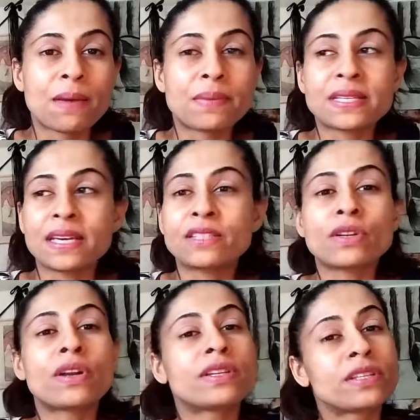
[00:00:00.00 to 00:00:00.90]
because I
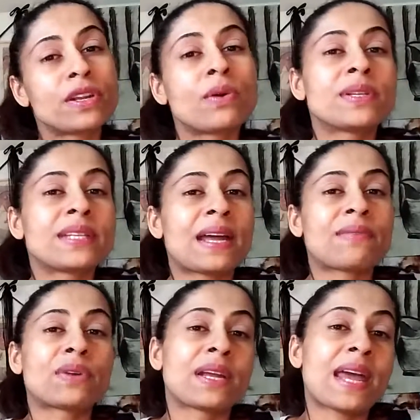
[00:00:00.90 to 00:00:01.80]
started to notice it
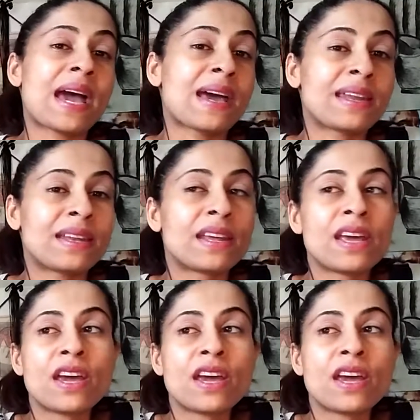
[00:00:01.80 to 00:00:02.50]
after I'd had it